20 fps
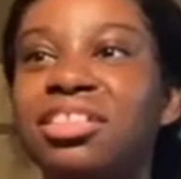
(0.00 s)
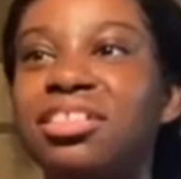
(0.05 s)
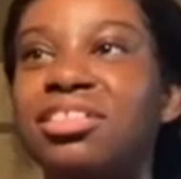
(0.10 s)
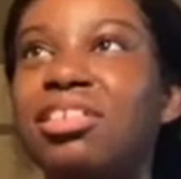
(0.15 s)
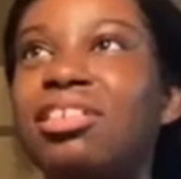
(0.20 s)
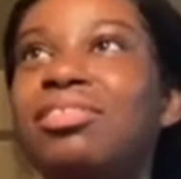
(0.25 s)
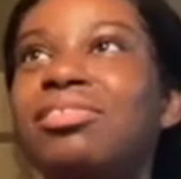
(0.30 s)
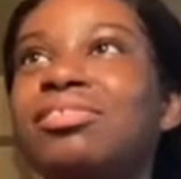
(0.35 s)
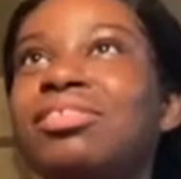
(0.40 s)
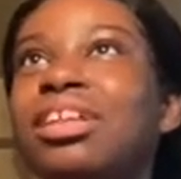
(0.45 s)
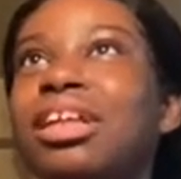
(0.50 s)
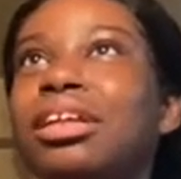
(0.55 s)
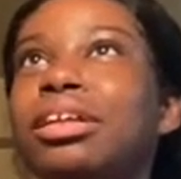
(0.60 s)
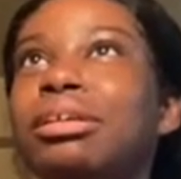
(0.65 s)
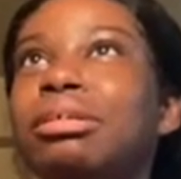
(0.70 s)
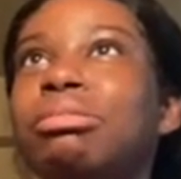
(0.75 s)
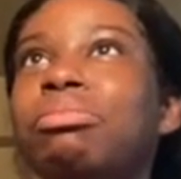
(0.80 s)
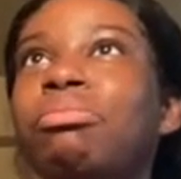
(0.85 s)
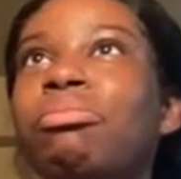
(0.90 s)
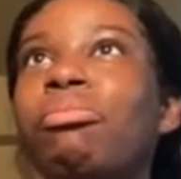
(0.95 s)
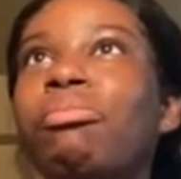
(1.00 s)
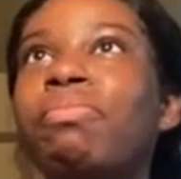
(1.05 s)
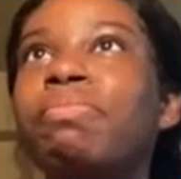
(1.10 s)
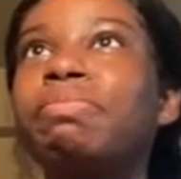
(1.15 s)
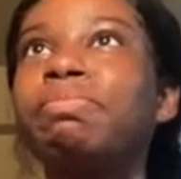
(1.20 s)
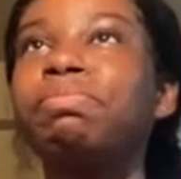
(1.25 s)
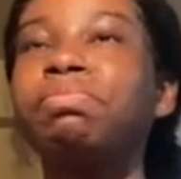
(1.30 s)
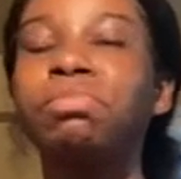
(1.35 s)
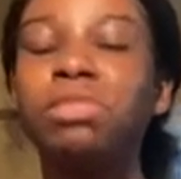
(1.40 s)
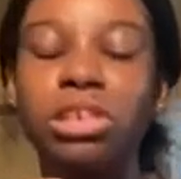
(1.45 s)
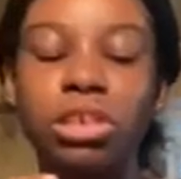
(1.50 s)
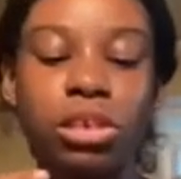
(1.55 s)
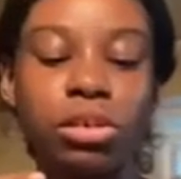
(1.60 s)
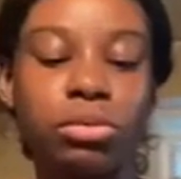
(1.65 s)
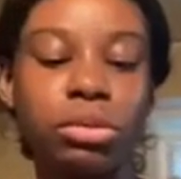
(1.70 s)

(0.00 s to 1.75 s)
So I was like, you know